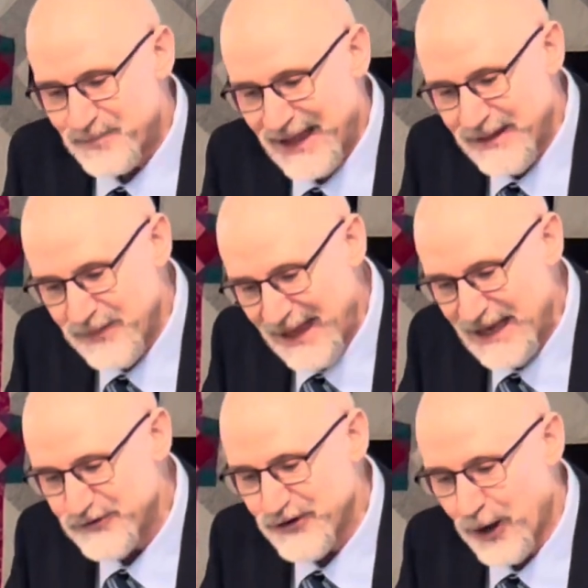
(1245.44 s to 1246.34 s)
and
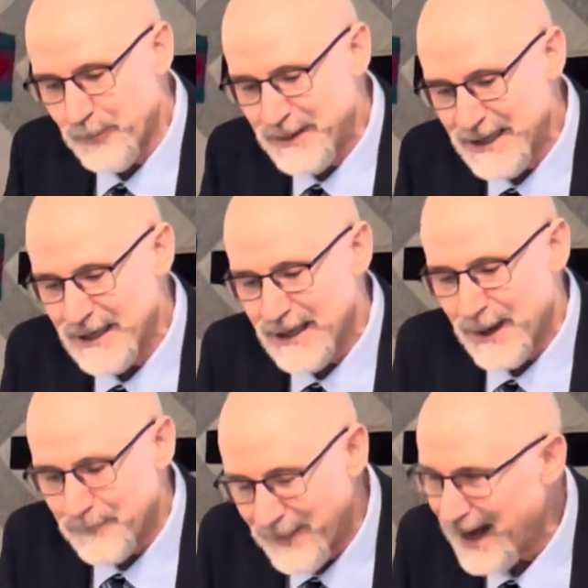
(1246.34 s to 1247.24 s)
they shall be
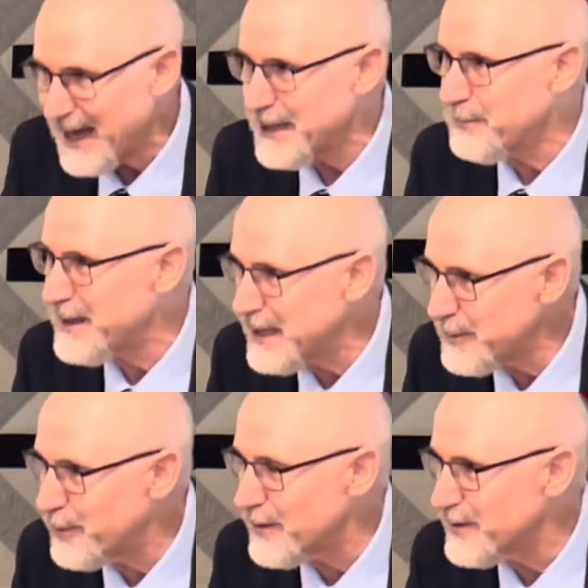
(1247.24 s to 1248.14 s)
my
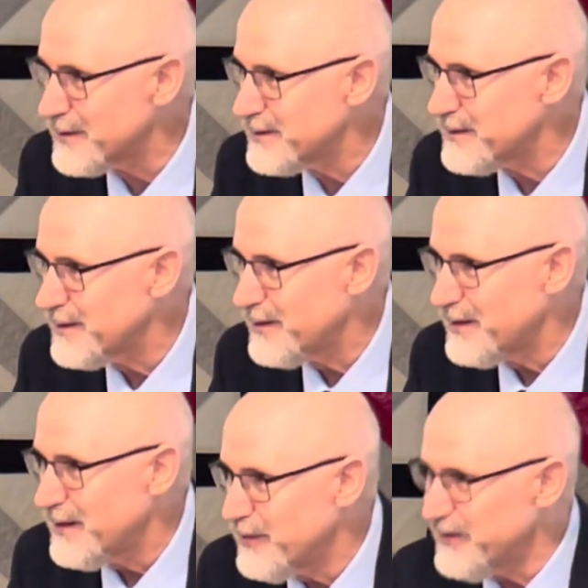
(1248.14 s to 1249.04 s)
people.
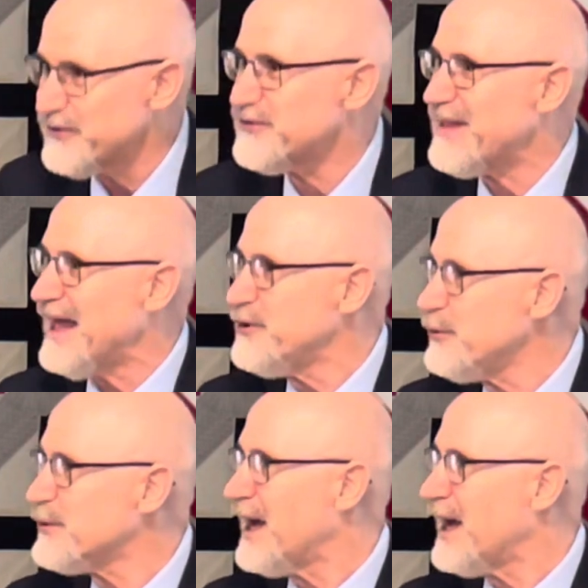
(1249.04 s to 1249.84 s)
This is that new